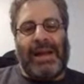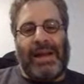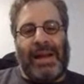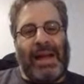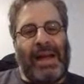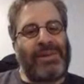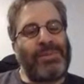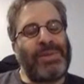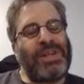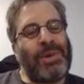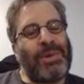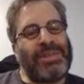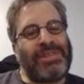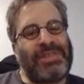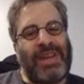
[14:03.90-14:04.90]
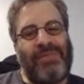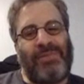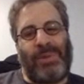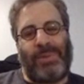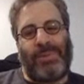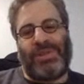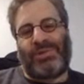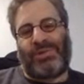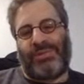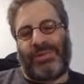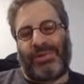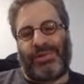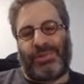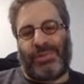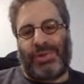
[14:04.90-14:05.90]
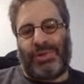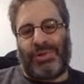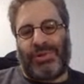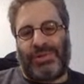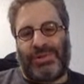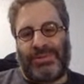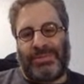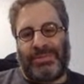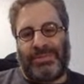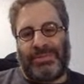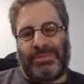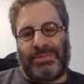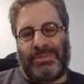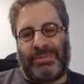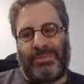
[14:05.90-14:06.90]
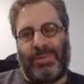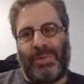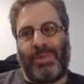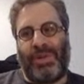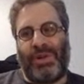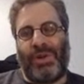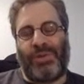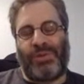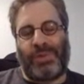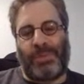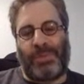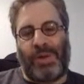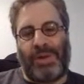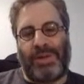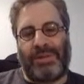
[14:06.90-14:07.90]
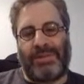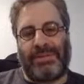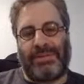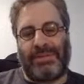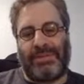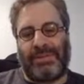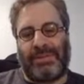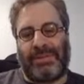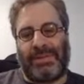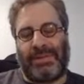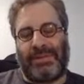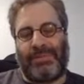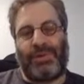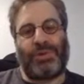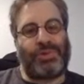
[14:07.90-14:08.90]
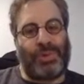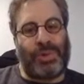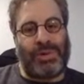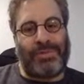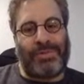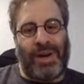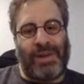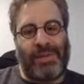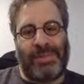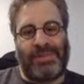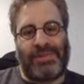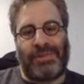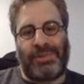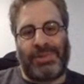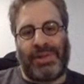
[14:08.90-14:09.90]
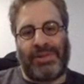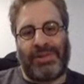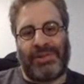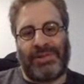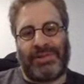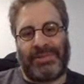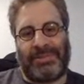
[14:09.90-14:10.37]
how do we know it's safe when we traverse worlds, when we go from one virtual environment to another?